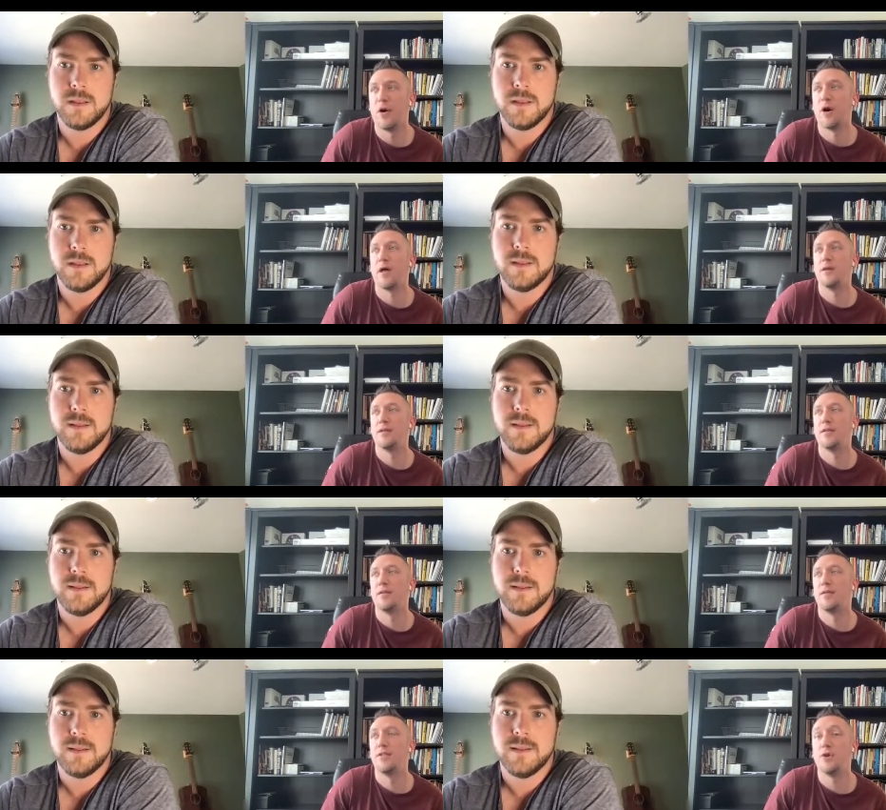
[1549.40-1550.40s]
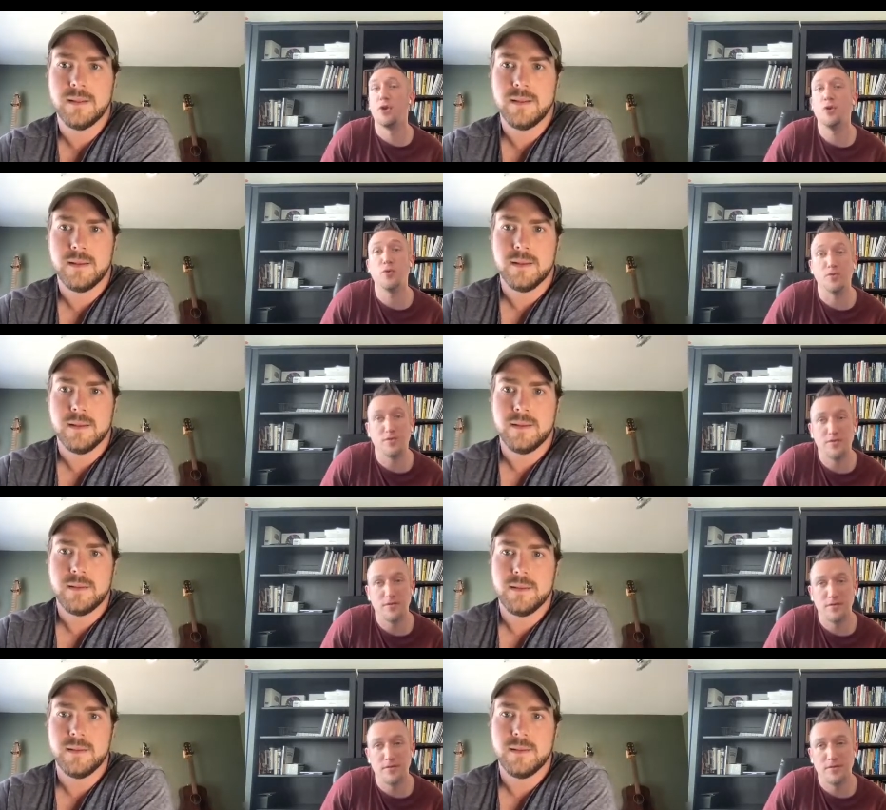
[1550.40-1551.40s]
Speaker 1: on the
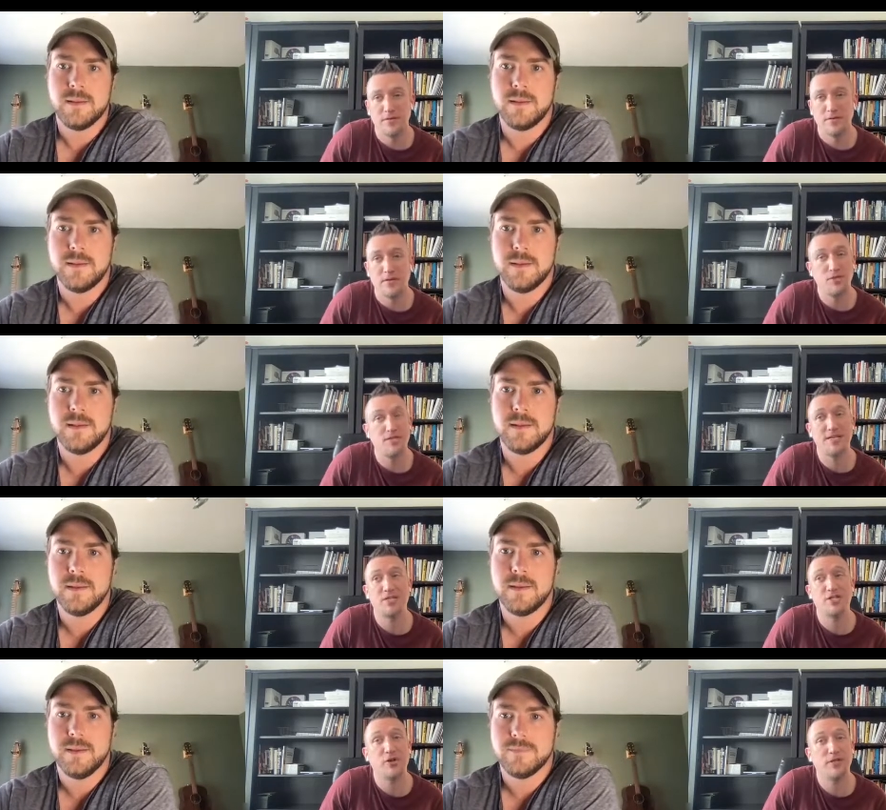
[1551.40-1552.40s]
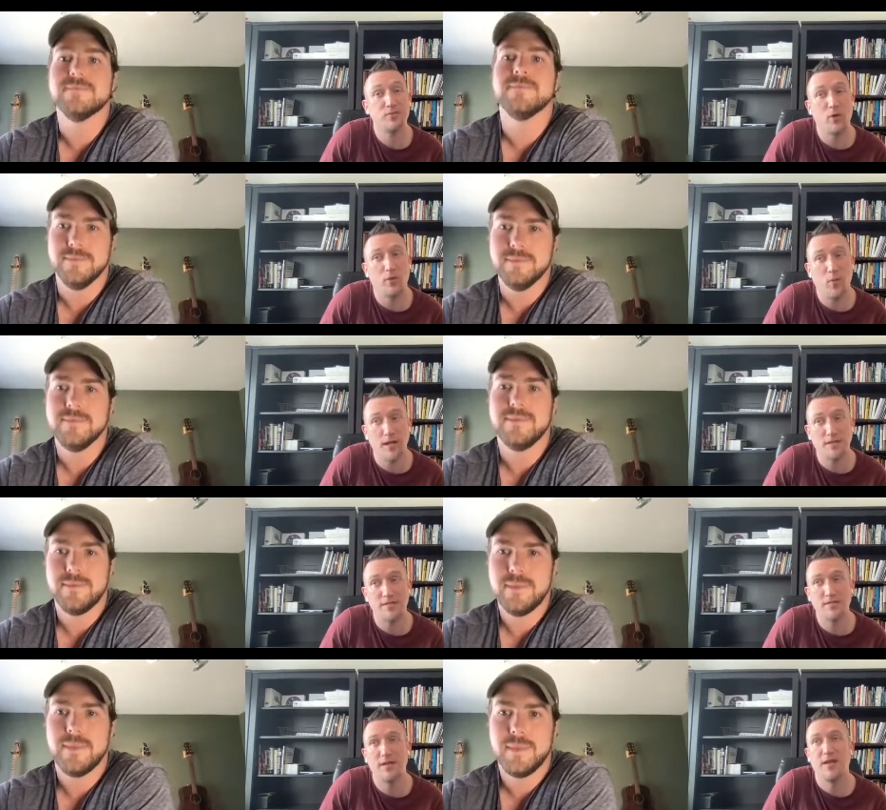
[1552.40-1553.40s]
news, and she said she's mm. heard this more than
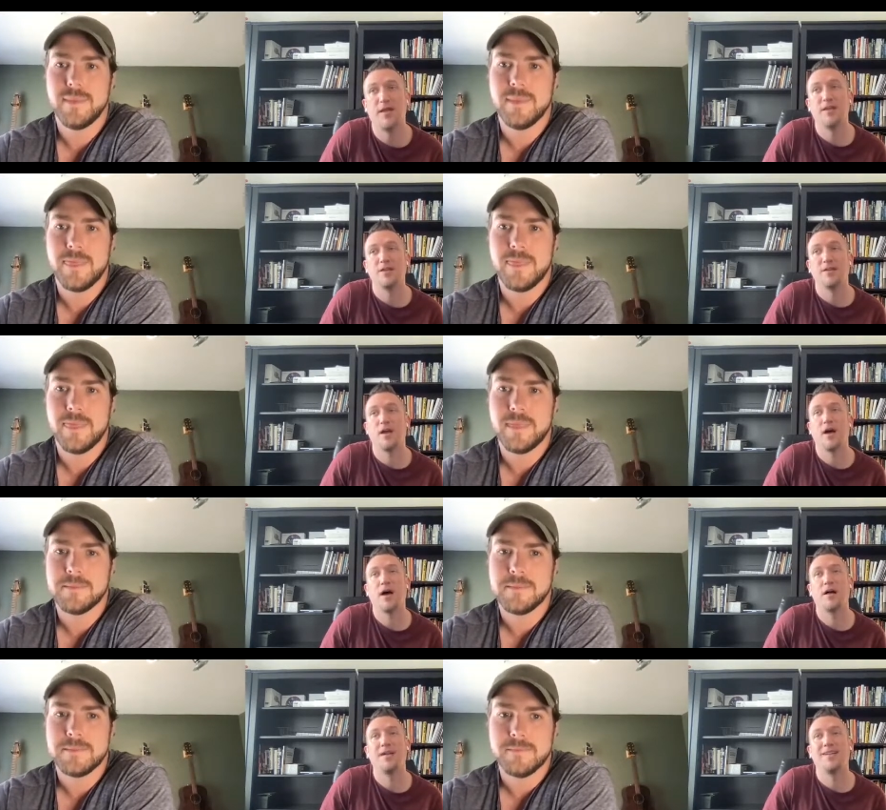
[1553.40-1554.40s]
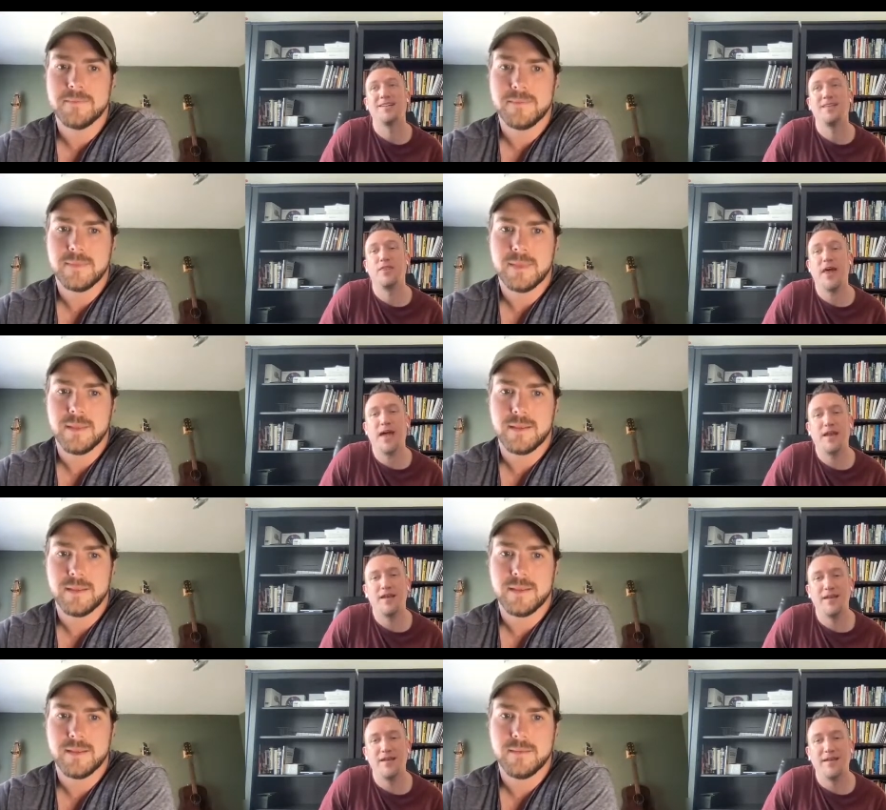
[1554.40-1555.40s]
once, uh,
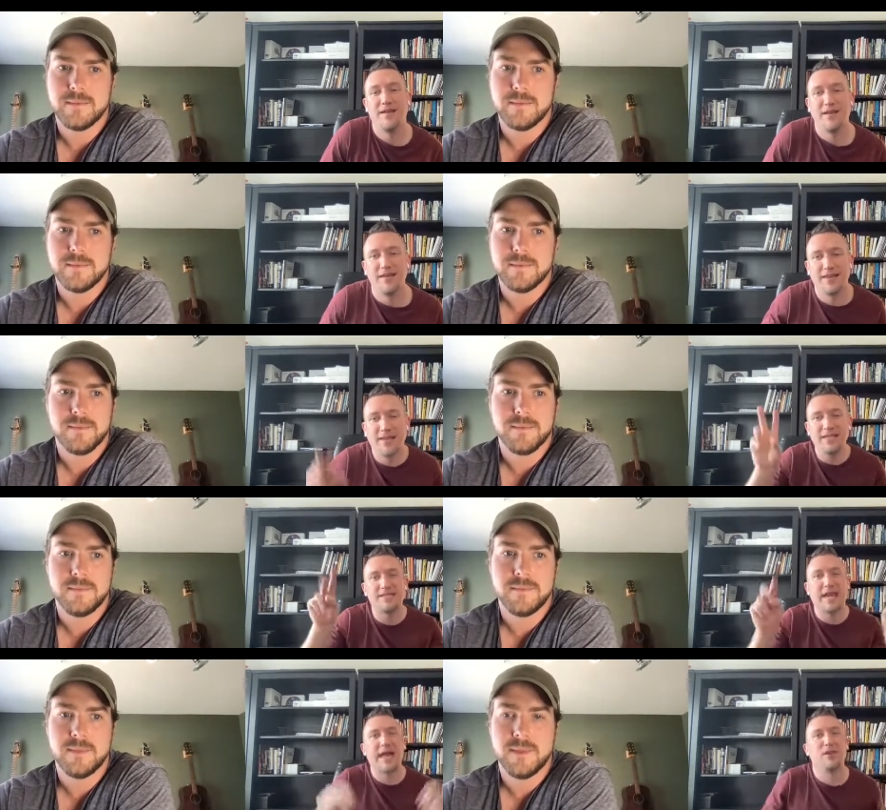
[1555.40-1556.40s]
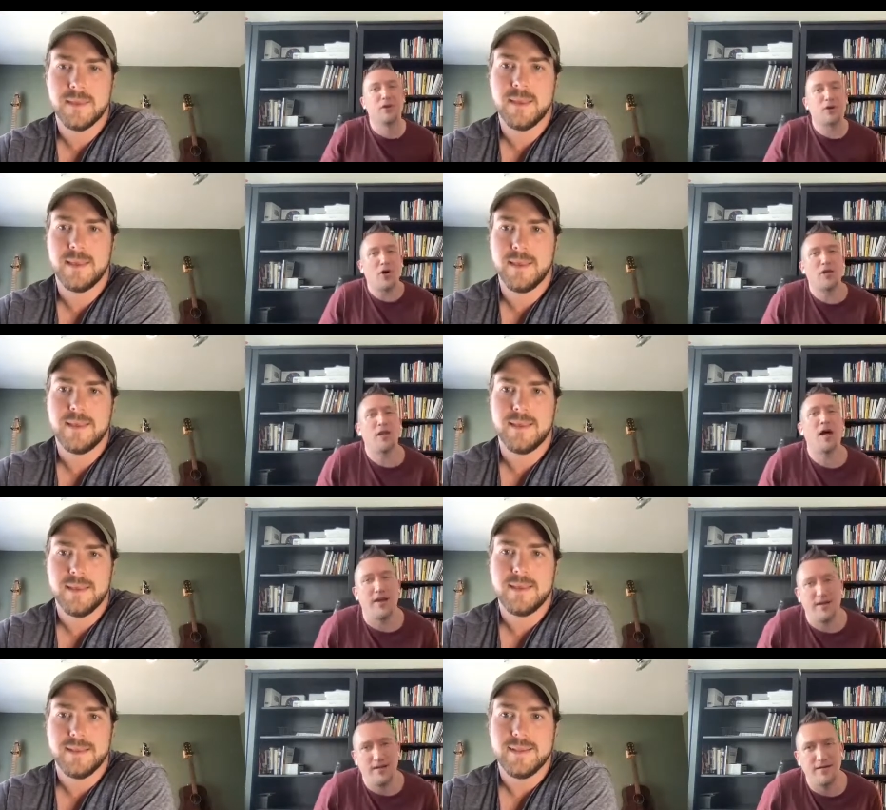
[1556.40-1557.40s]
that kids can't learn
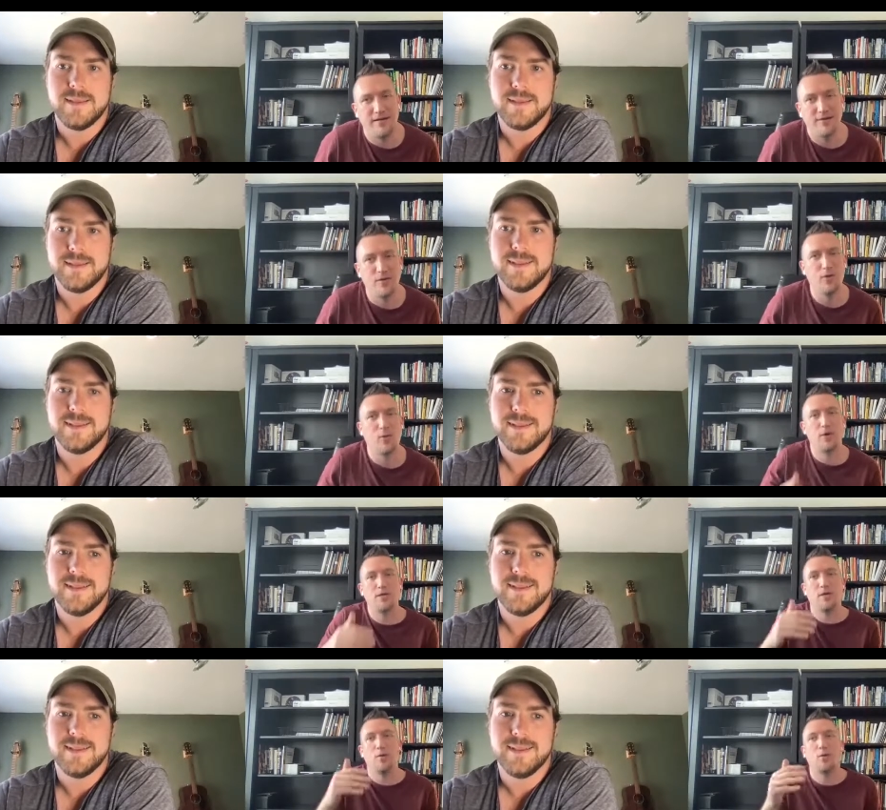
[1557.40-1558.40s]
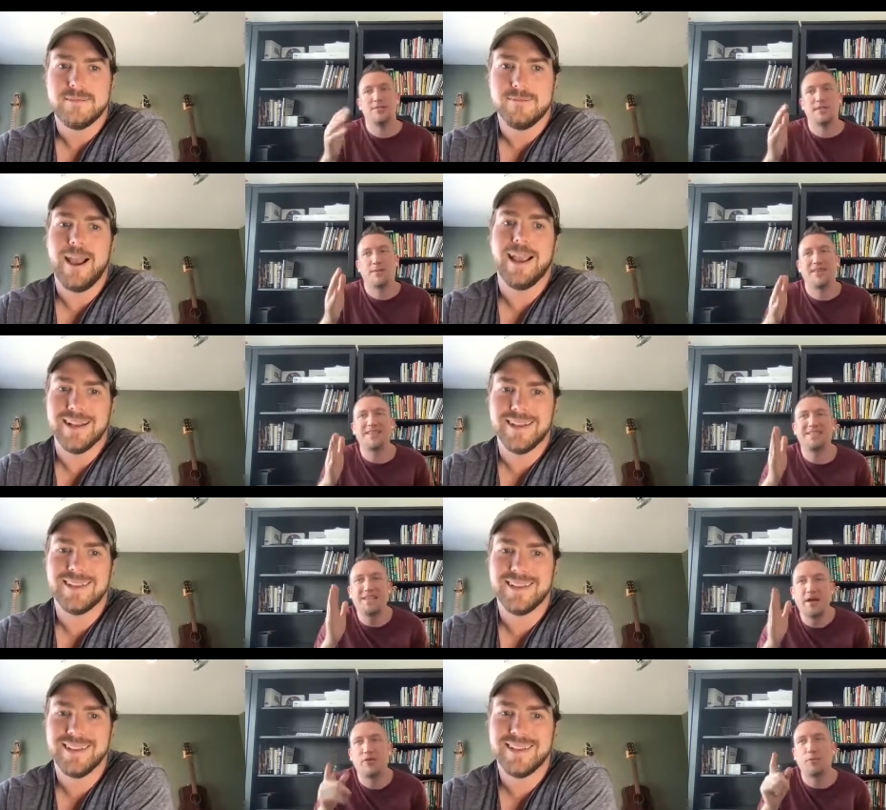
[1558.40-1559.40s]
online was right. was something that
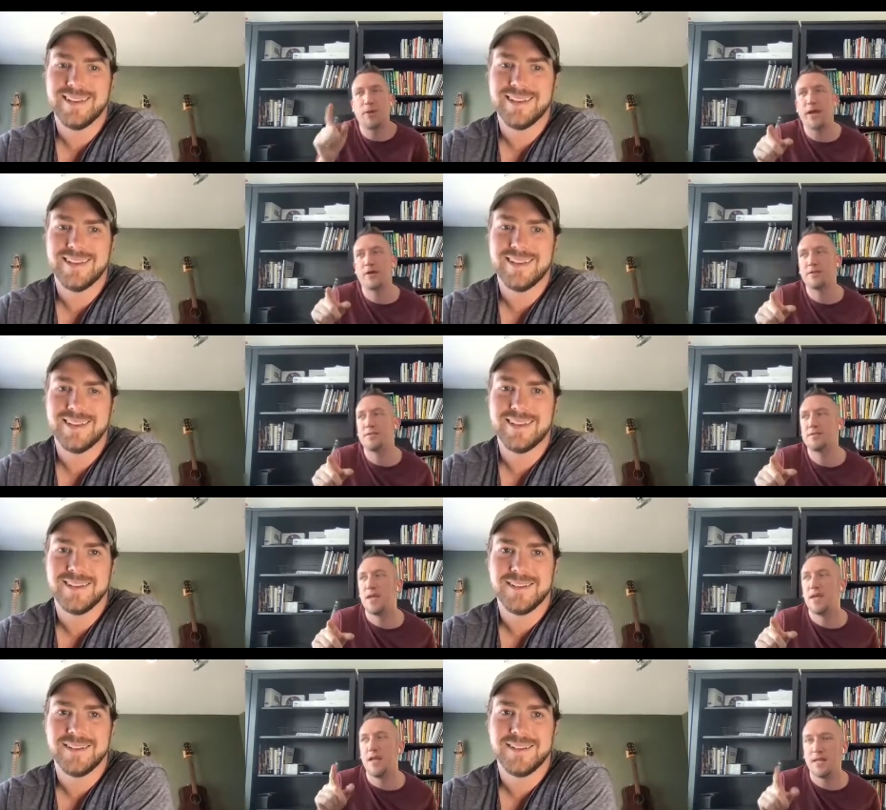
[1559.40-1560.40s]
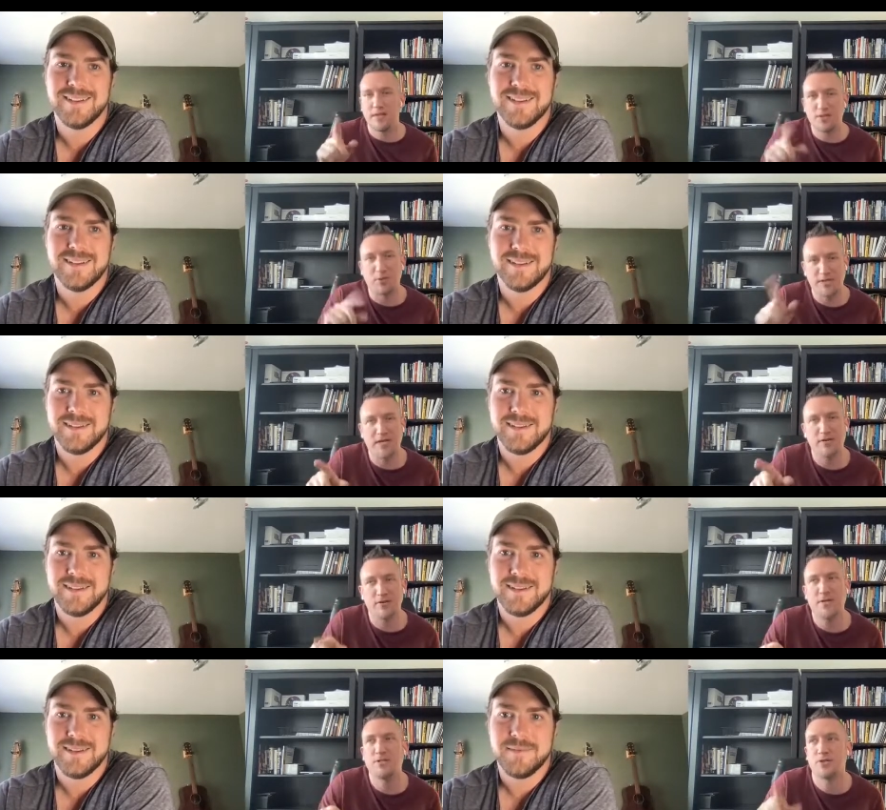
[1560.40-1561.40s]
several parents in this
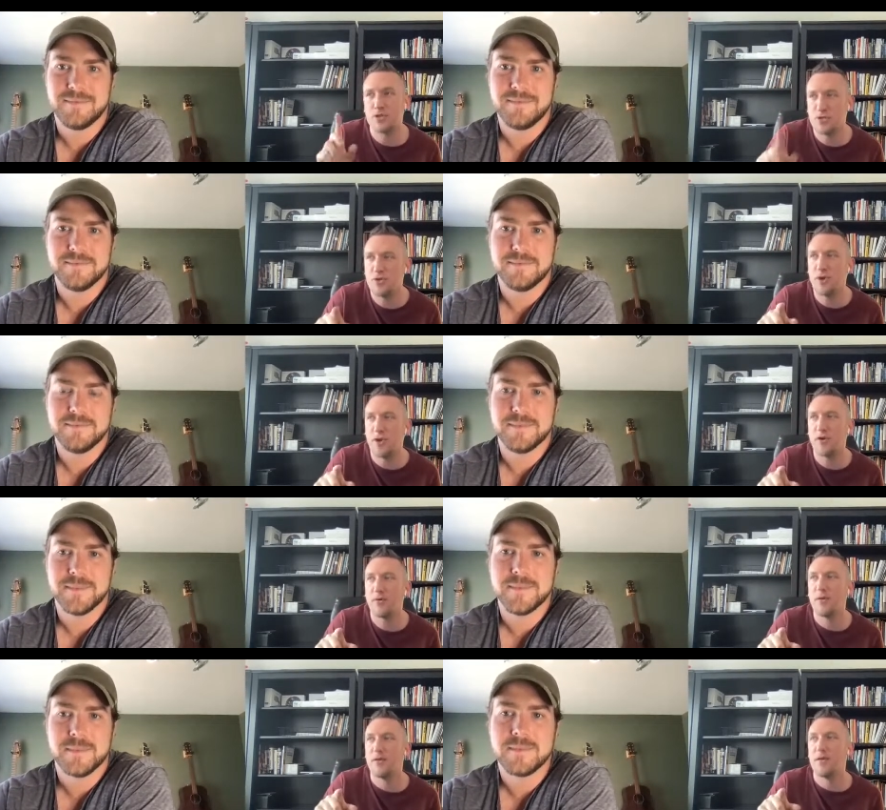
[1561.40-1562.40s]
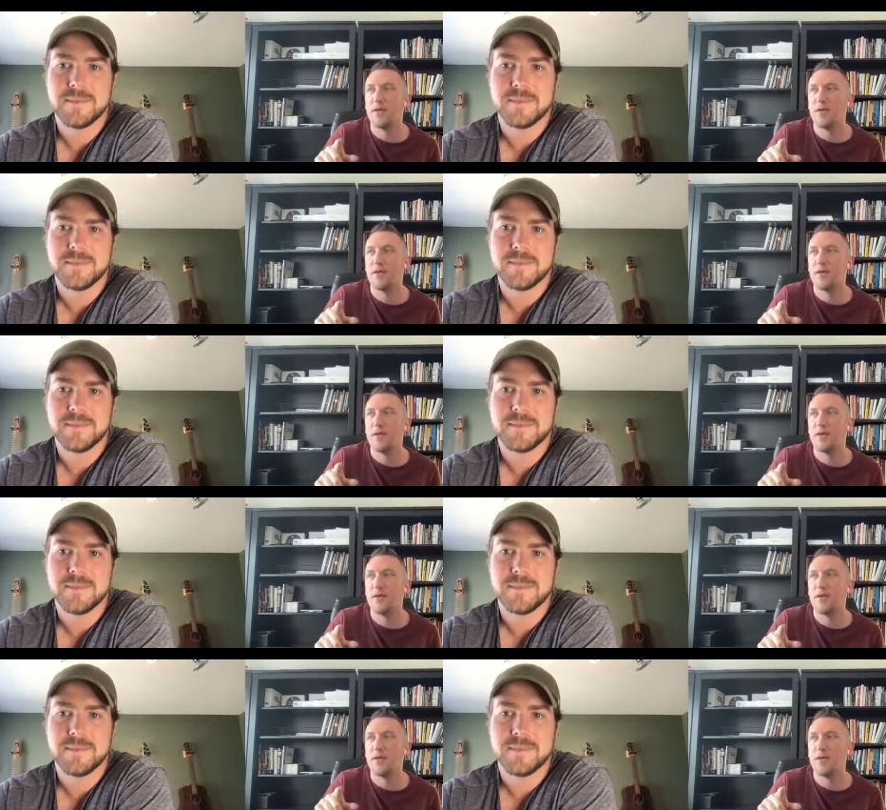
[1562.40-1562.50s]
particular teacher's studio